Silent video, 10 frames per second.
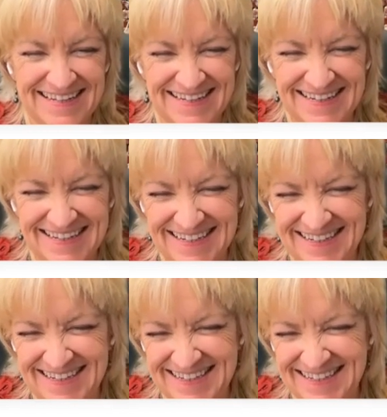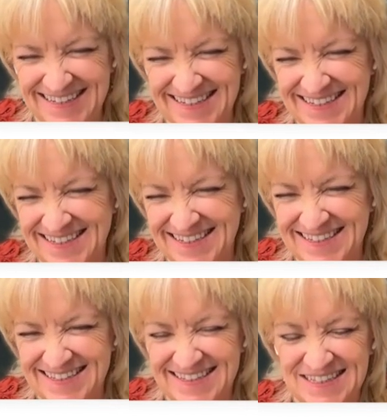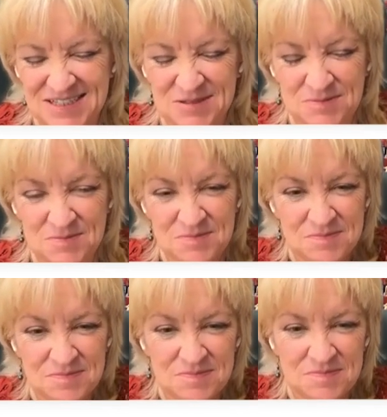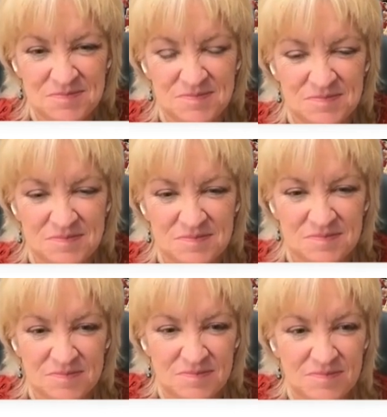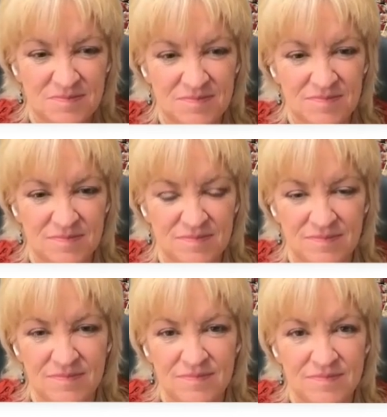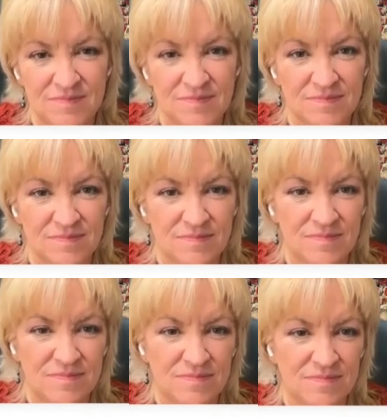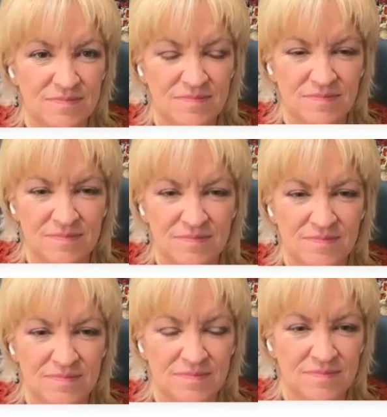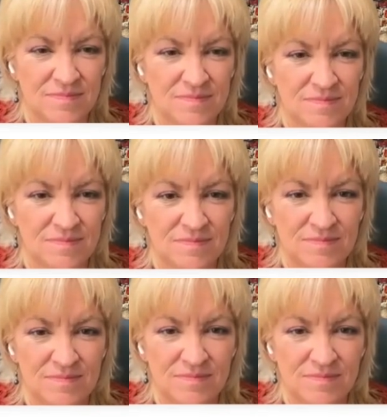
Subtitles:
(not speaking)